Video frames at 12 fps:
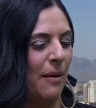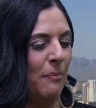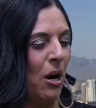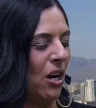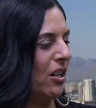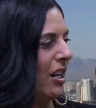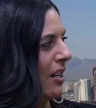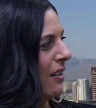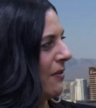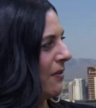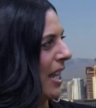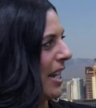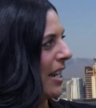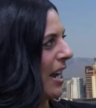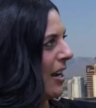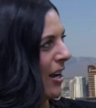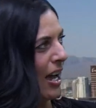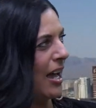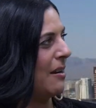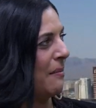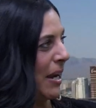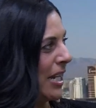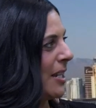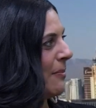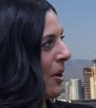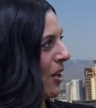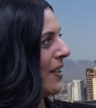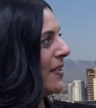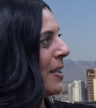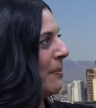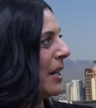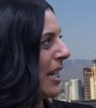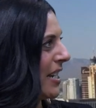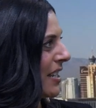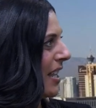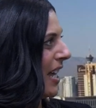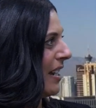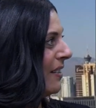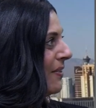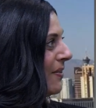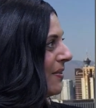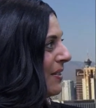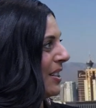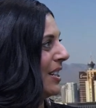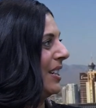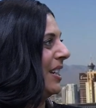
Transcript: part of like an amazing part of somebody's life. Right.